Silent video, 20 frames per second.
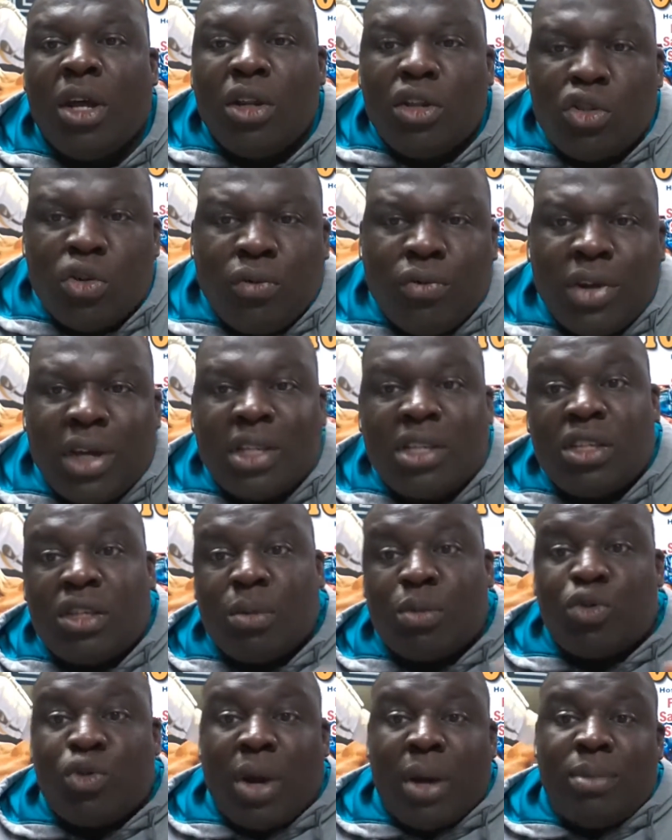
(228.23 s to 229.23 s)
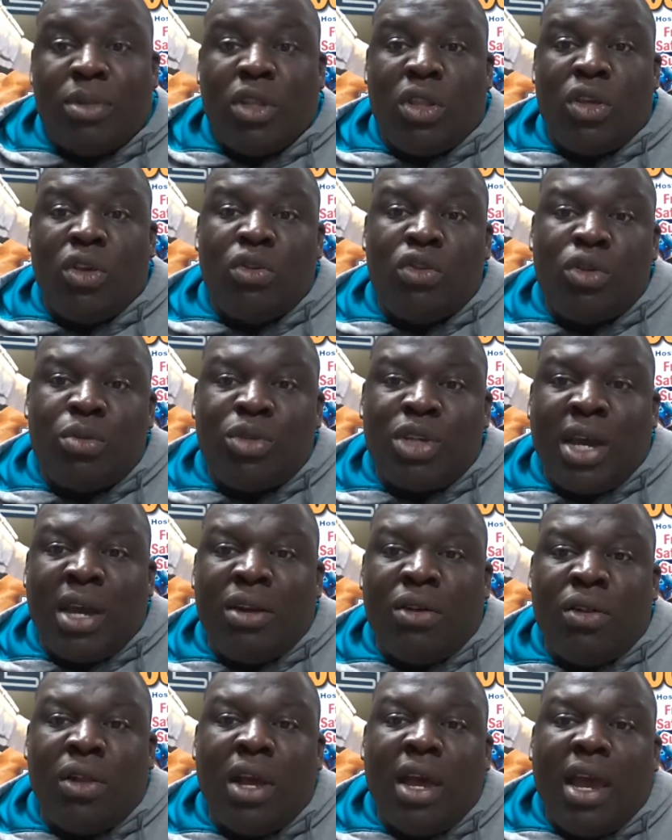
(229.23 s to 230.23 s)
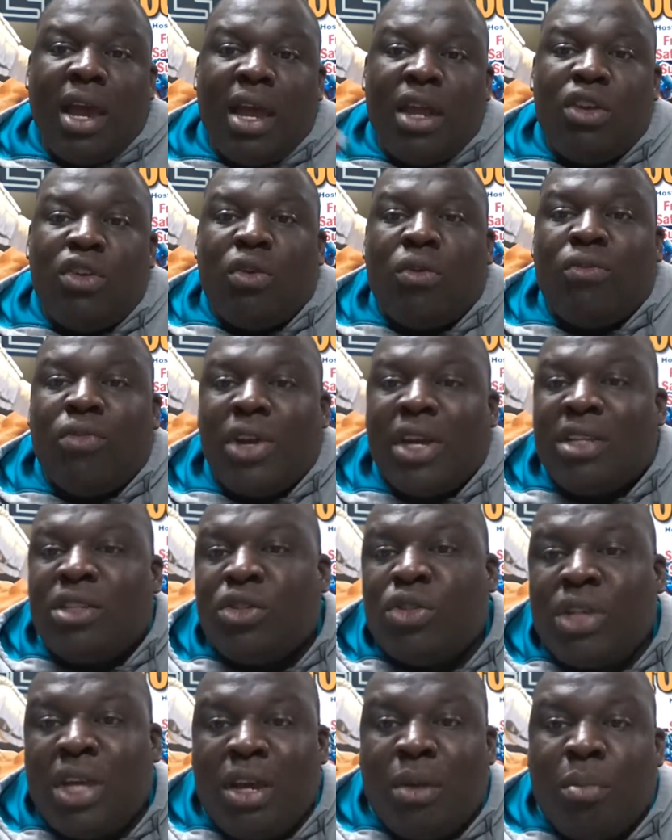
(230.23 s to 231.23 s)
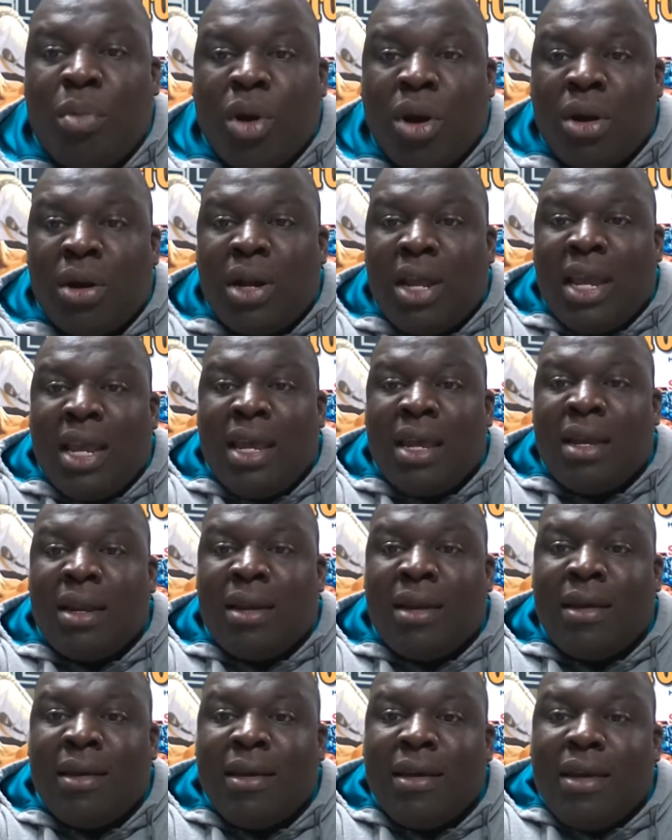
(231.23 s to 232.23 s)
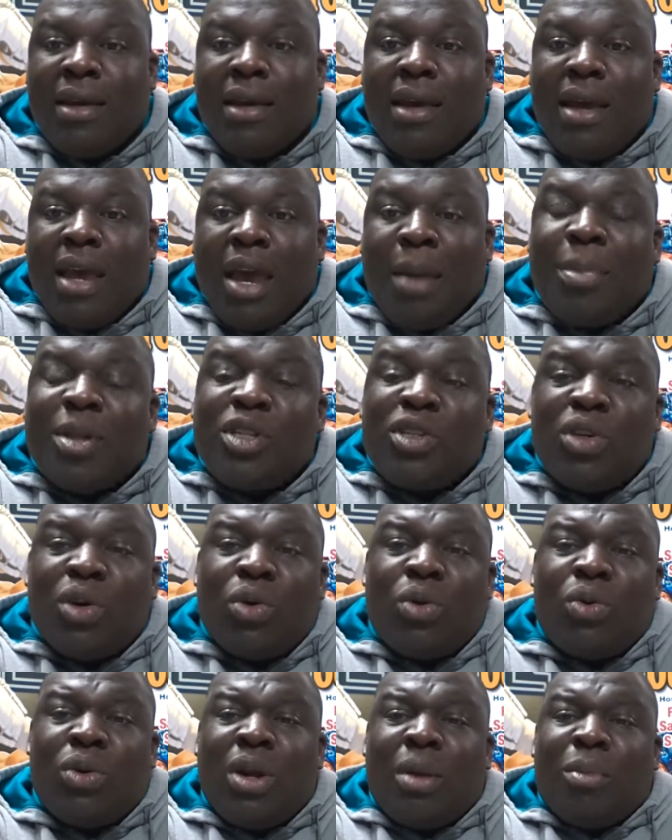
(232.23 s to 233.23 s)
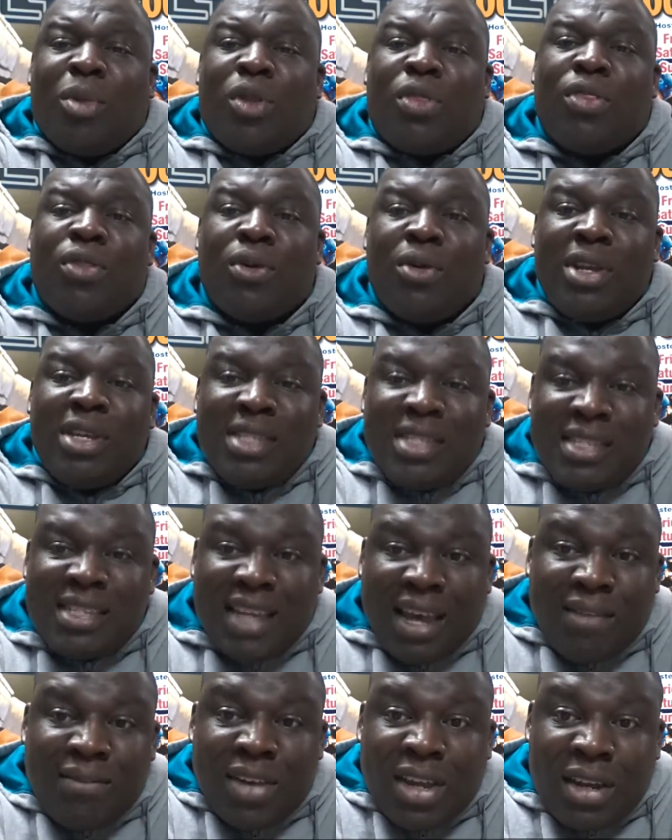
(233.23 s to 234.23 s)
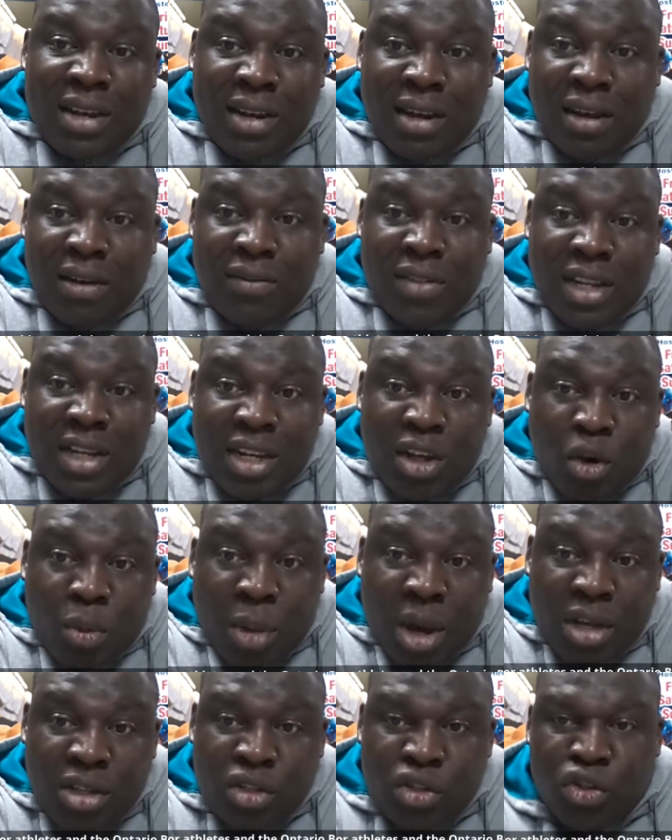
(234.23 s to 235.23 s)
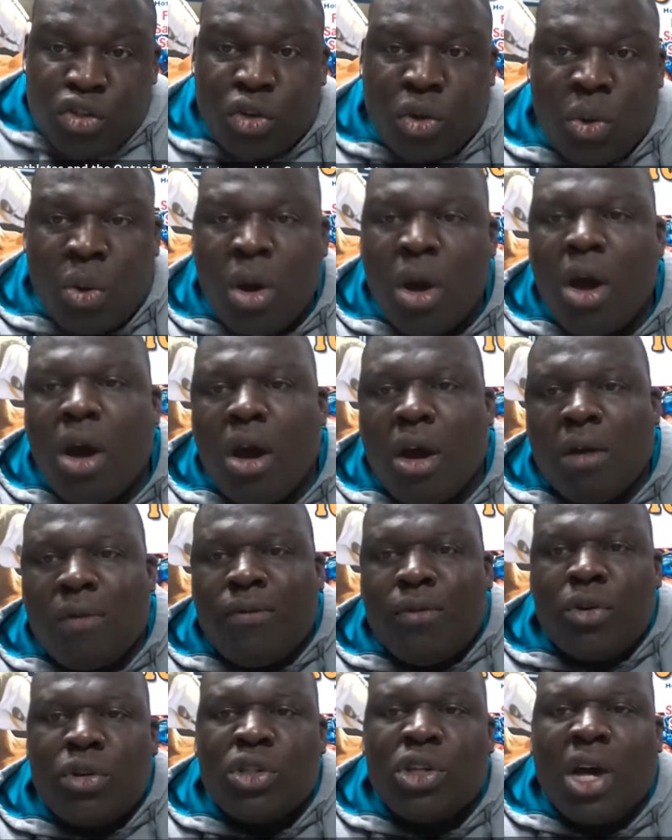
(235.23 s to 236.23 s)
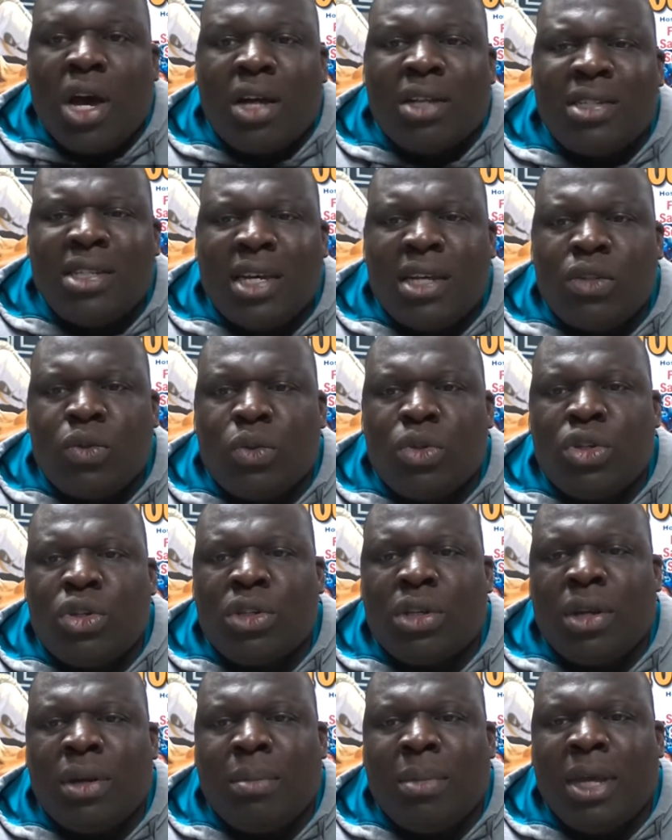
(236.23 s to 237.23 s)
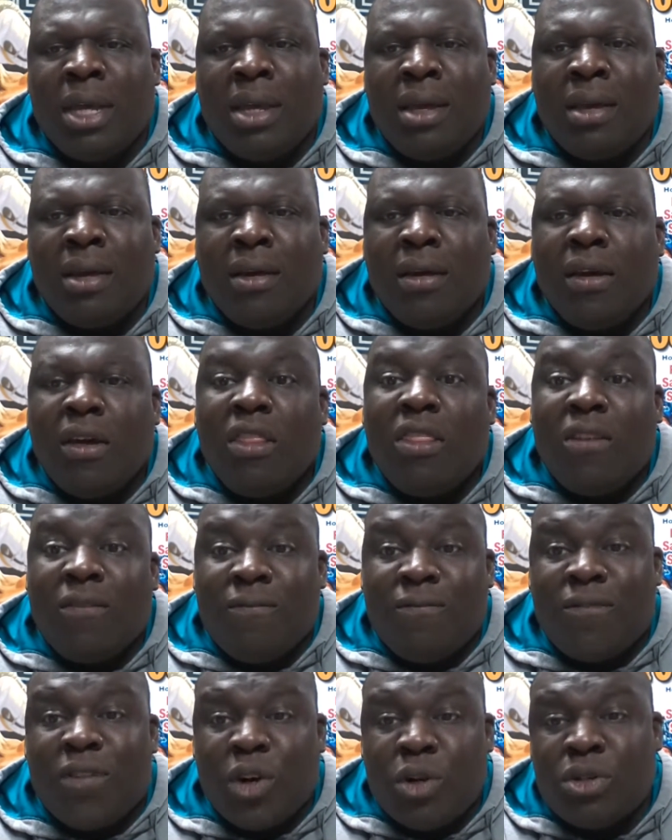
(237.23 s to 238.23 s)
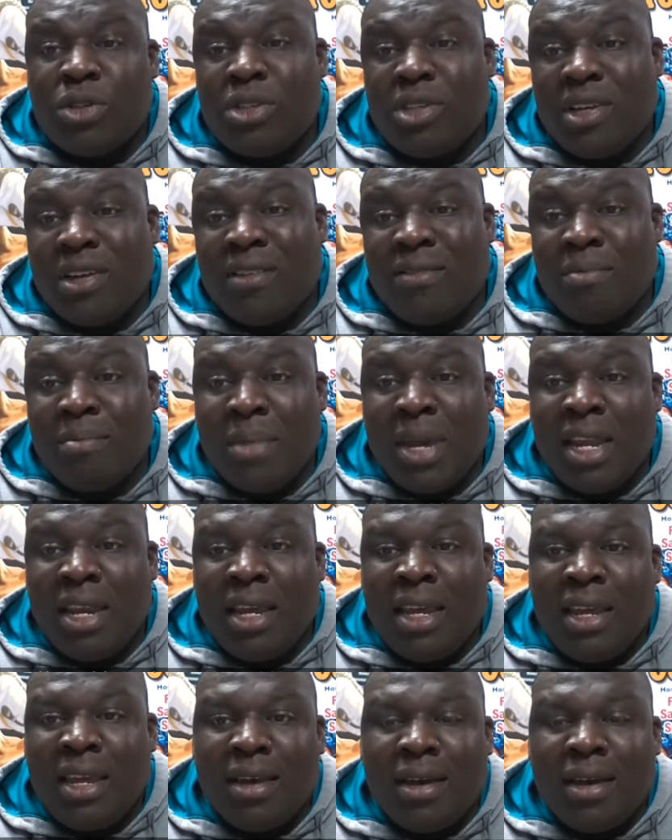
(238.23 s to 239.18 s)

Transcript: Don't forget to subscribe to the YouTube channel, and don't forget to take part in episode number 37 of the DO Boxing Show, our first contest, which is going to be the first of many.